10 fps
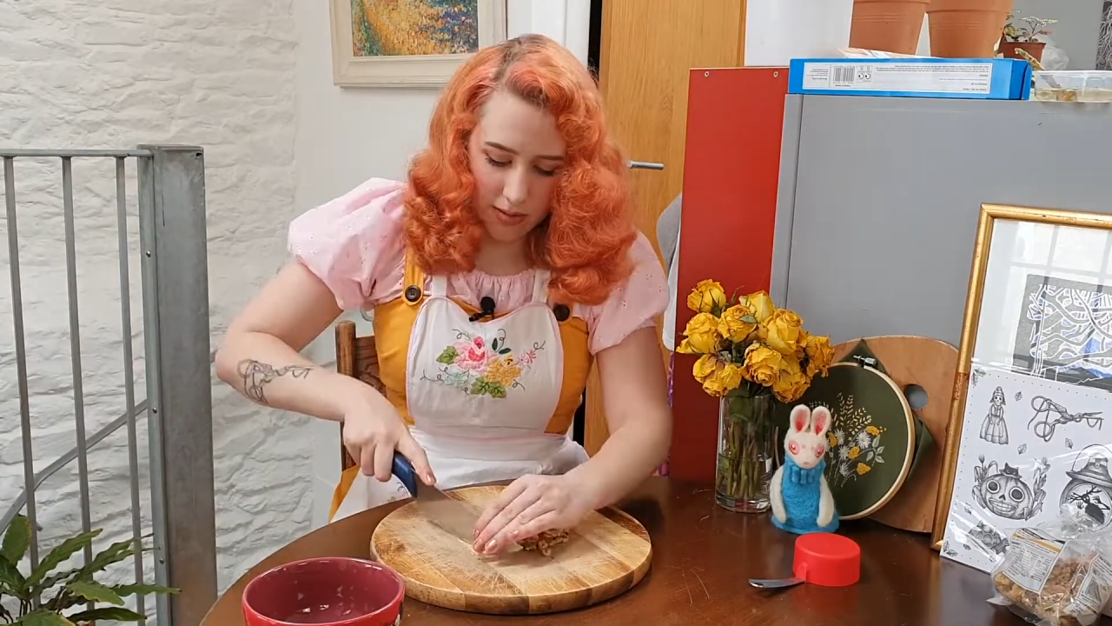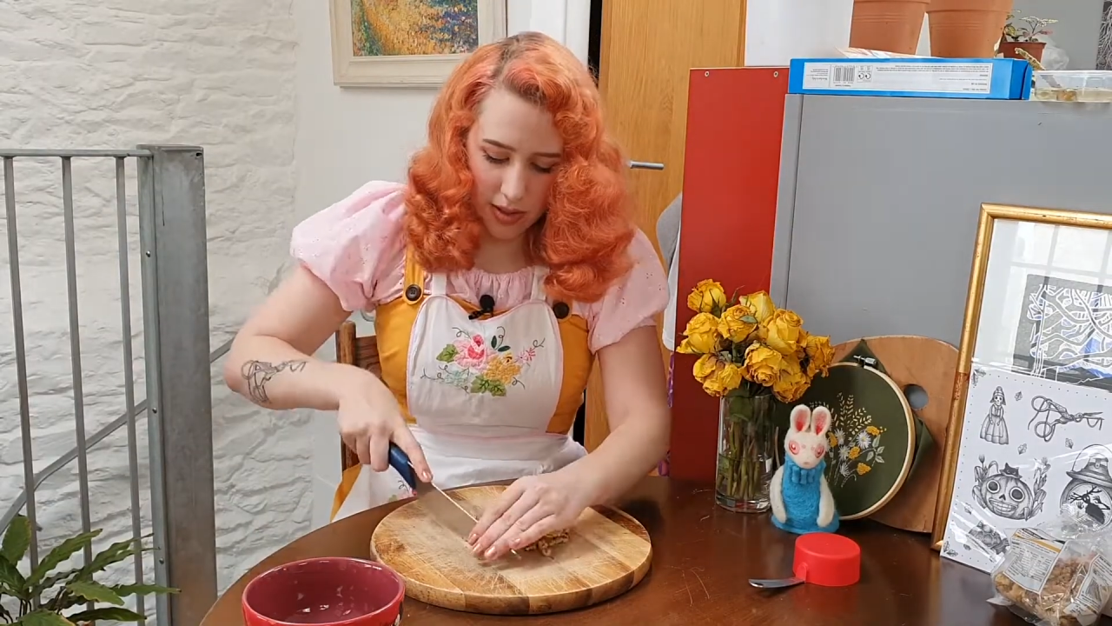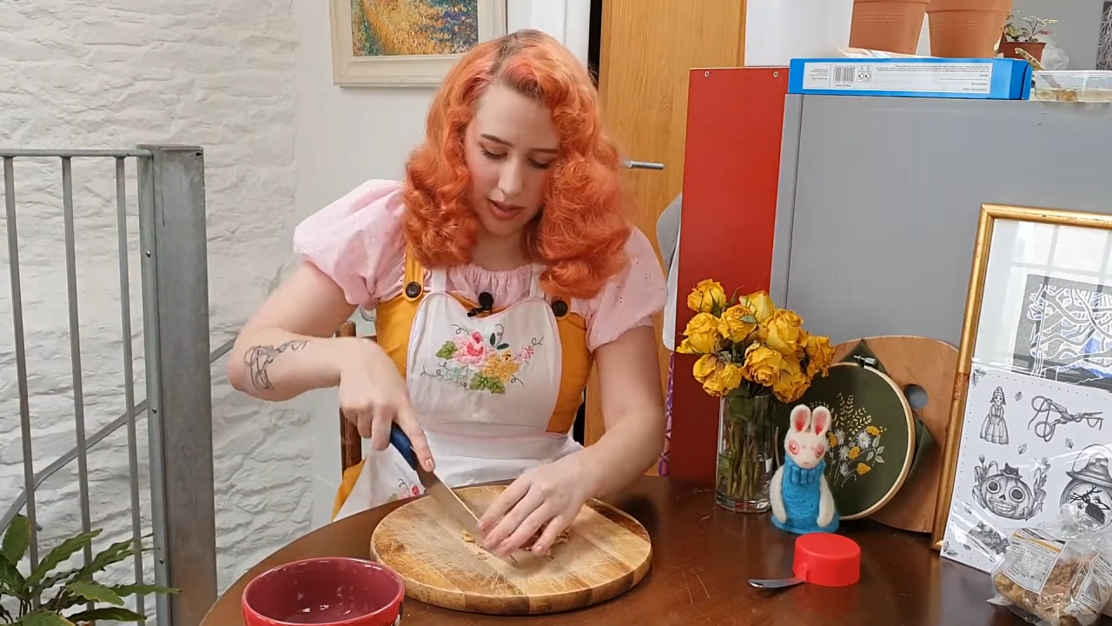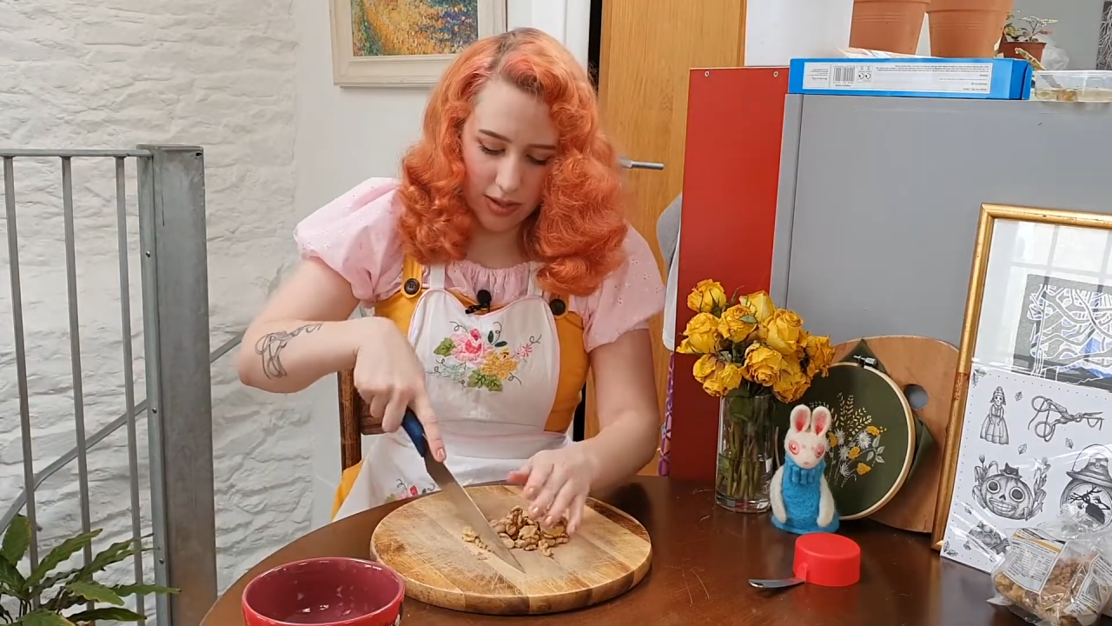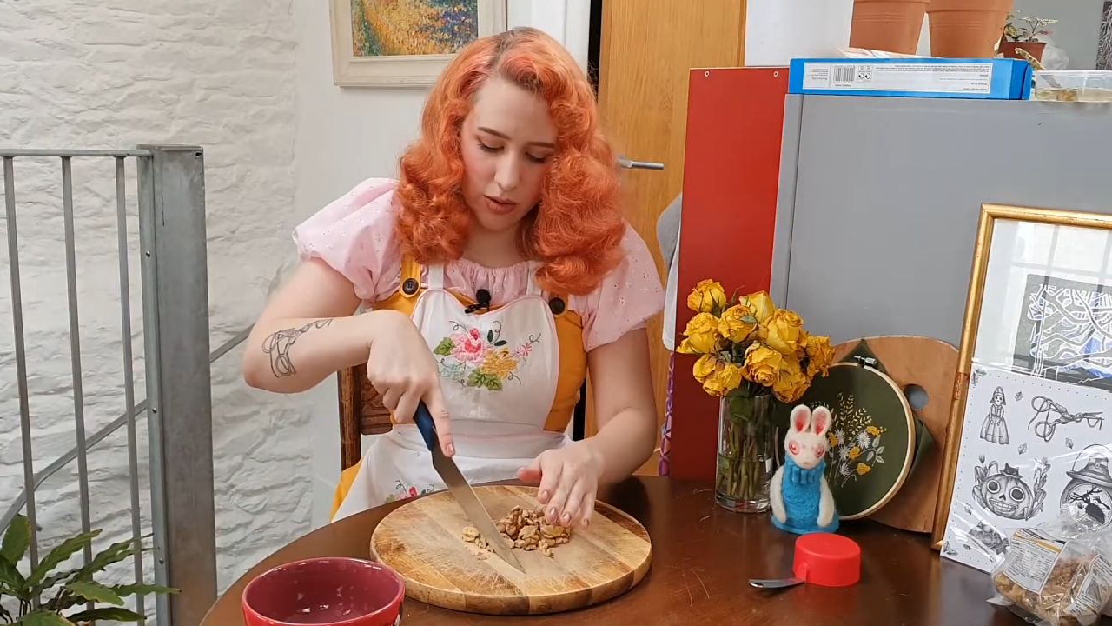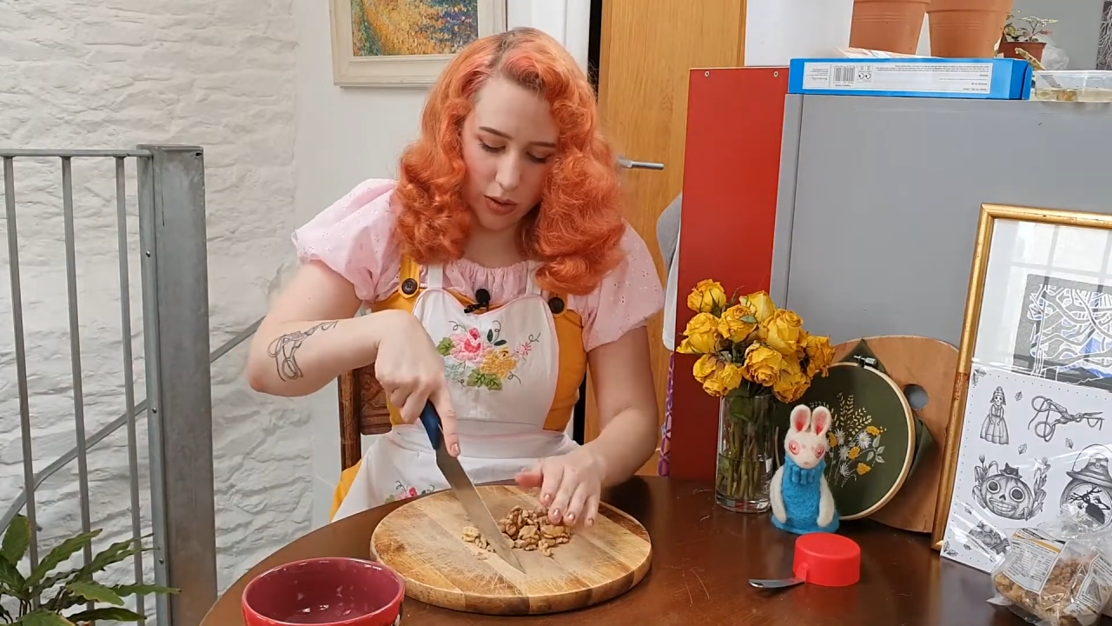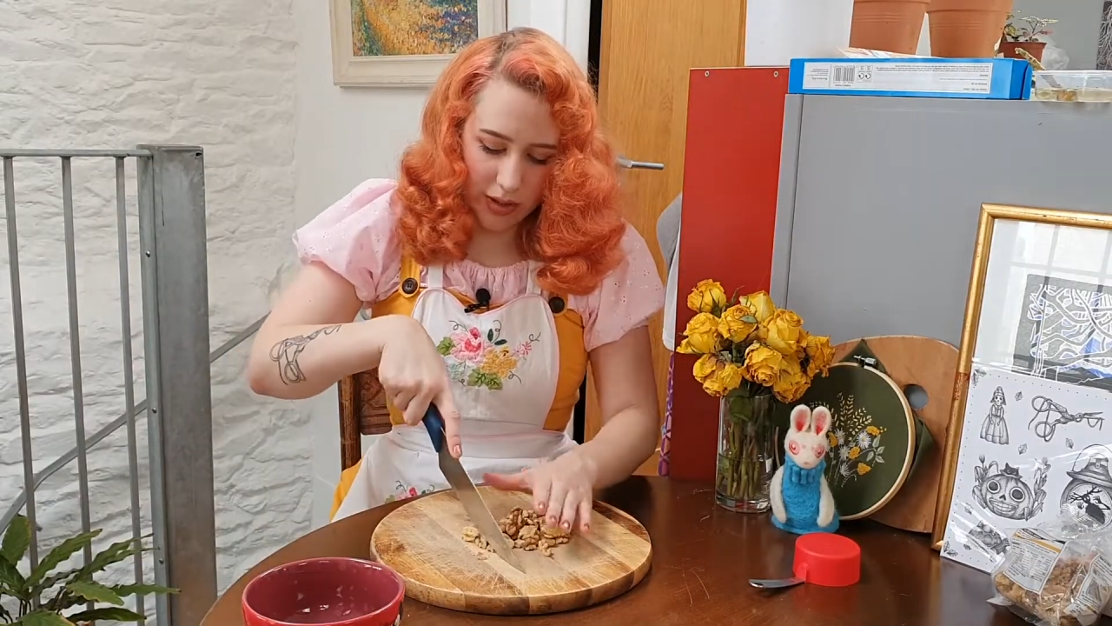which is always